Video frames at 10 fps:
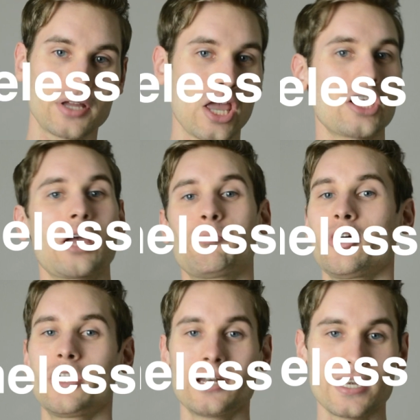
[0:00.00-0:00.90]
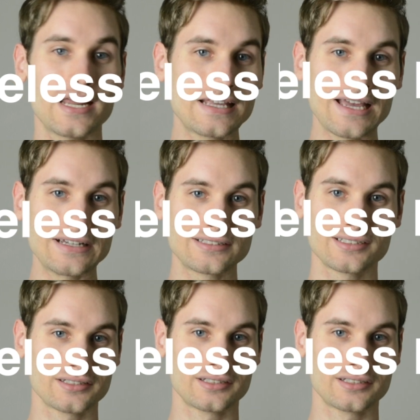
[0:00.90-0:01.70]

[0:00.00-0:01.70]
and I put it in an N E S.